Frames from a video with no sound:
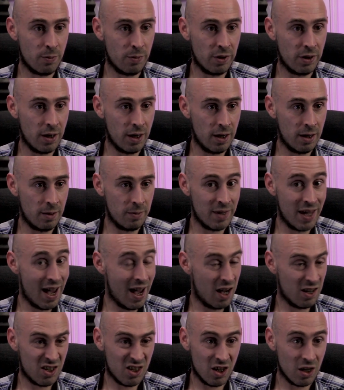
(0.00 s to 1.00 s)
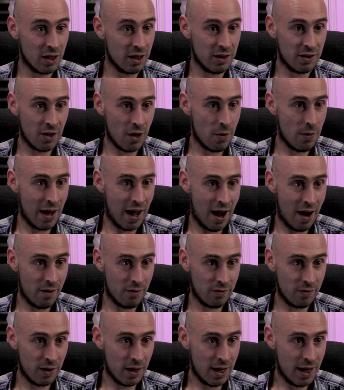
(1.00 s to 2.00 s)
But I certainly don't
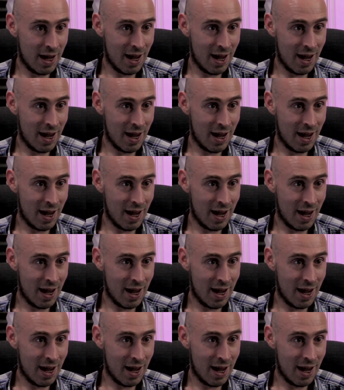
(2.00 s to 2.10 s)
have